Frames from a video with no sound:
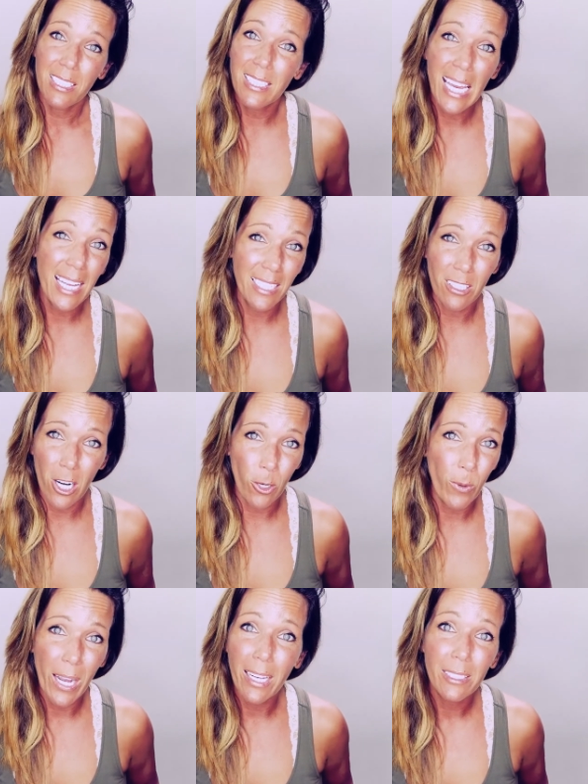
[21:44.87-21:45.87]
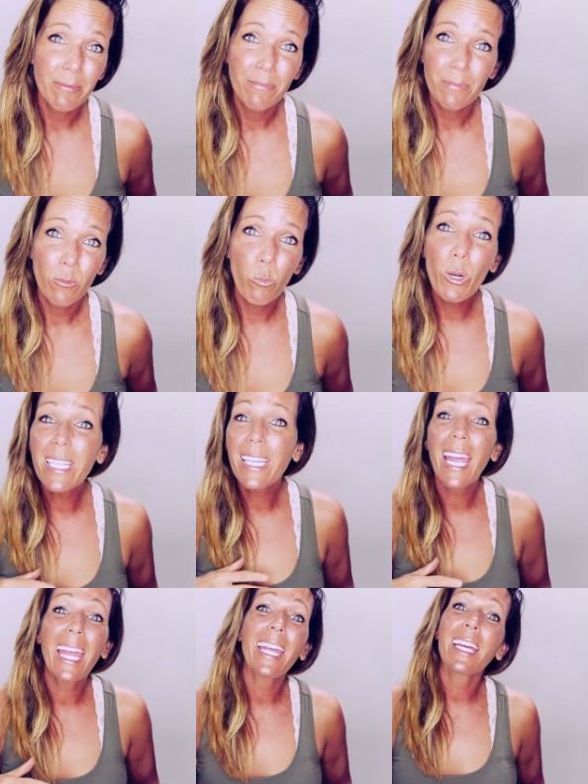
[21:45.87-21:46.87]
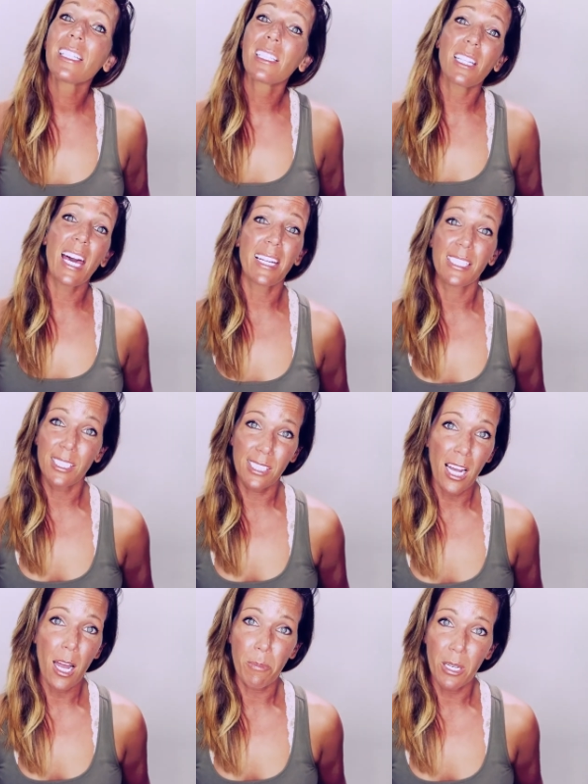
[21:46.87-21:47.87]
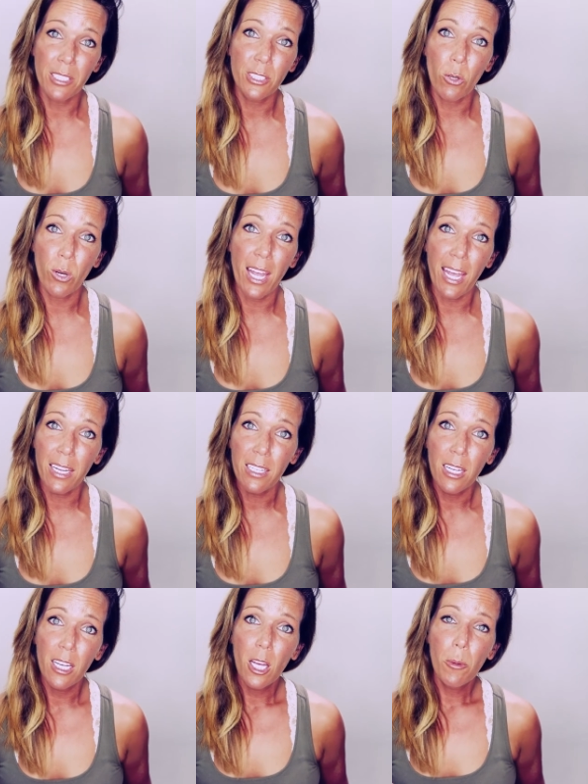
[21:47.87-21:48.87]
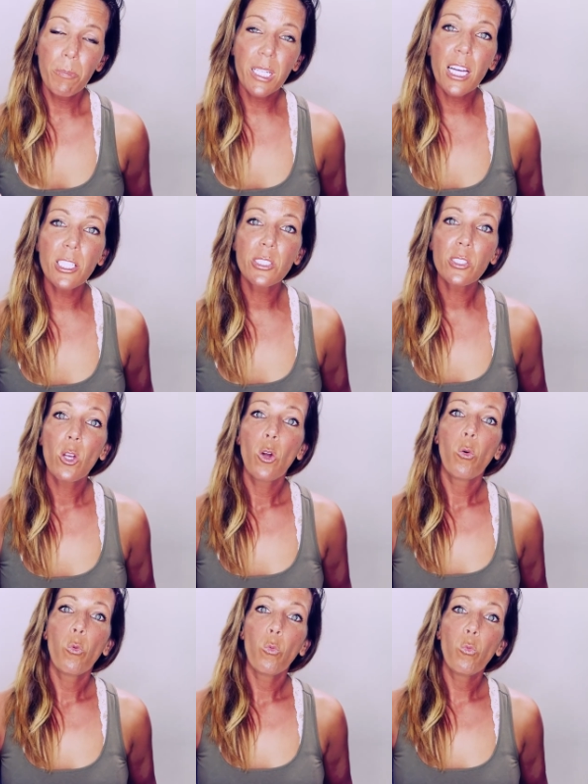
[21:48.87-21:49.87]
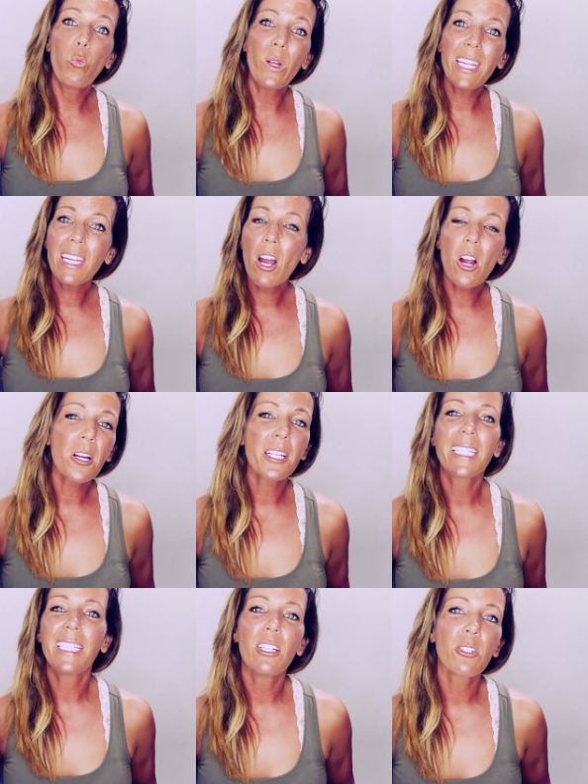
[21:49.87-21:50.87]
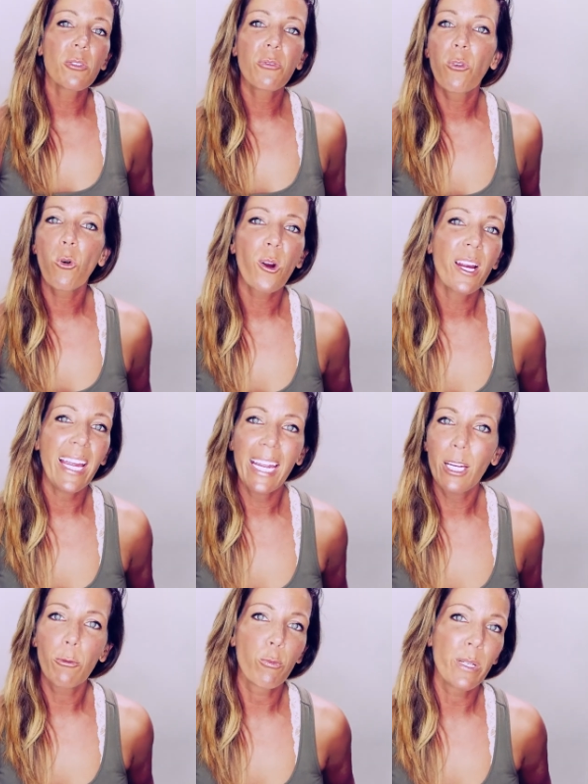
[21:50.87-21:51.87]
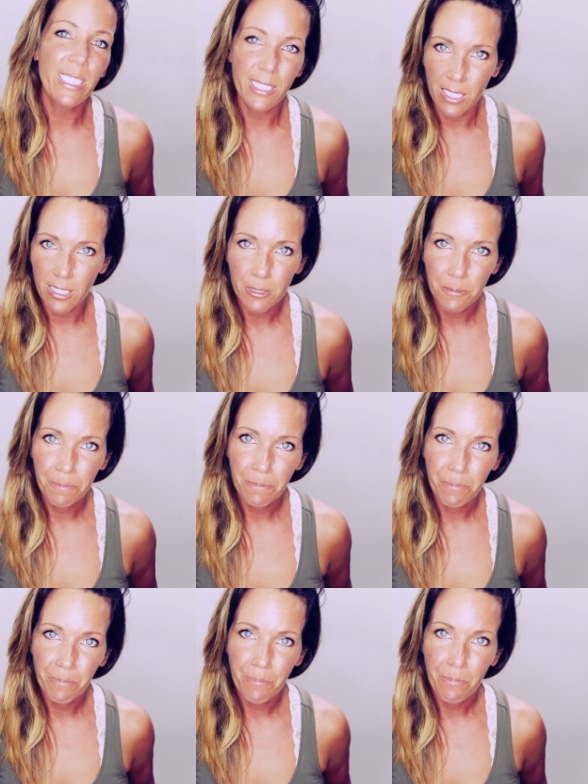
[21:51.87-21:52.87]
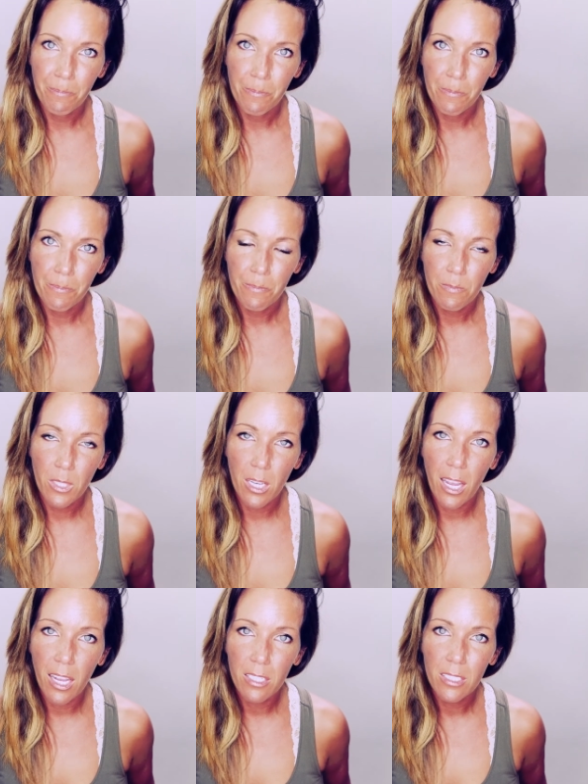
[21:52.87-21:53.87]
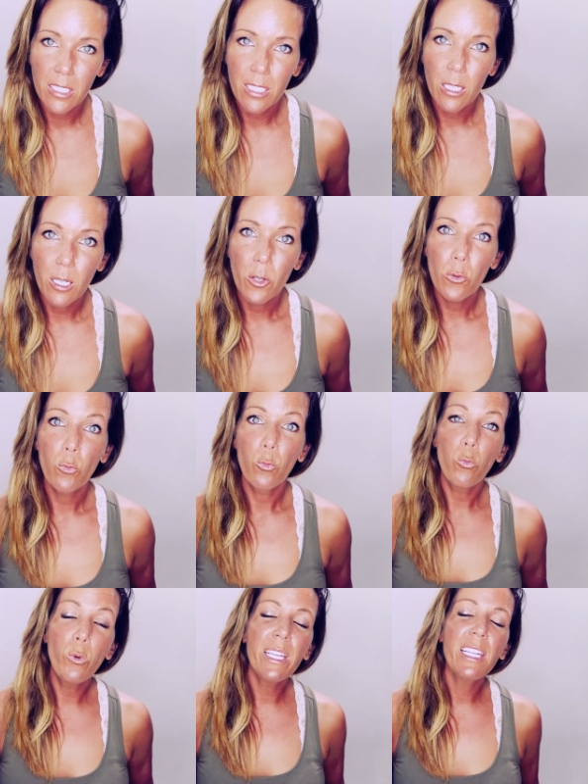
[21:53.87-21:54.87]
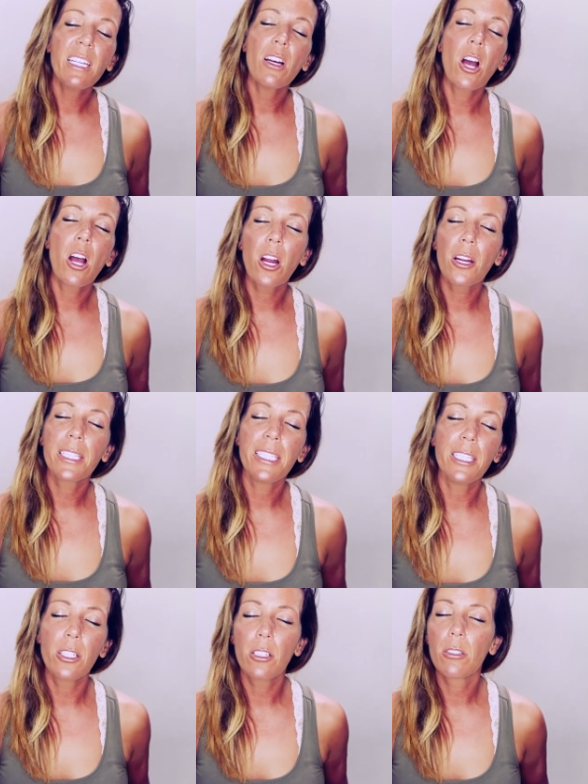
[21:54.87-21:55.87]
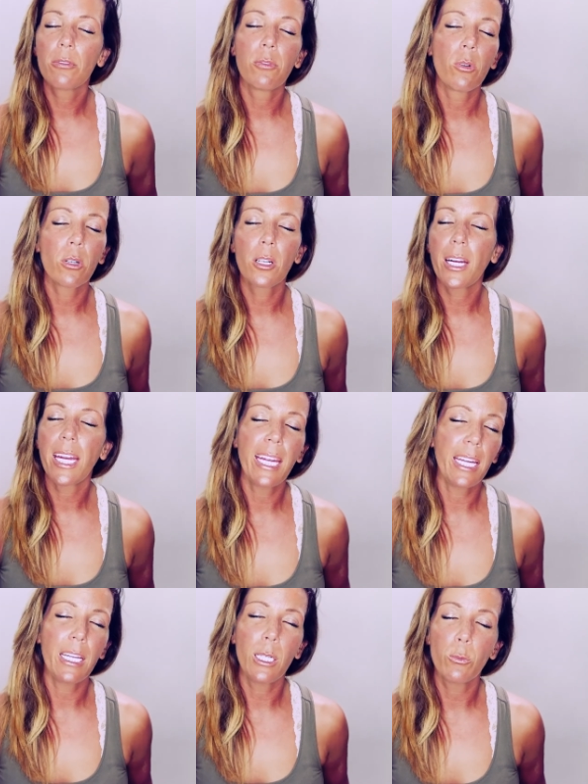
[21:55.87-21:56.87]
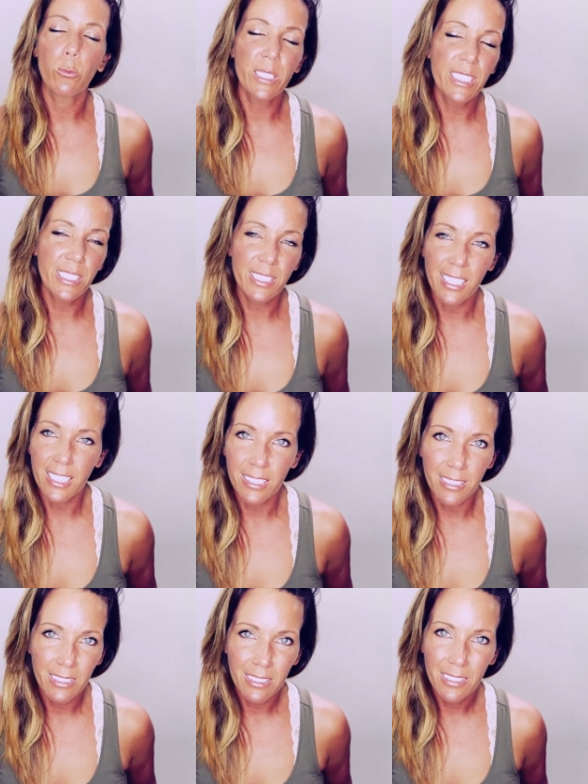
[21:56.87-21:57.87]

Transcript: get in our way. We can't let it stop us, okay? Because we are here for a reason. Okay? We are here for a reason.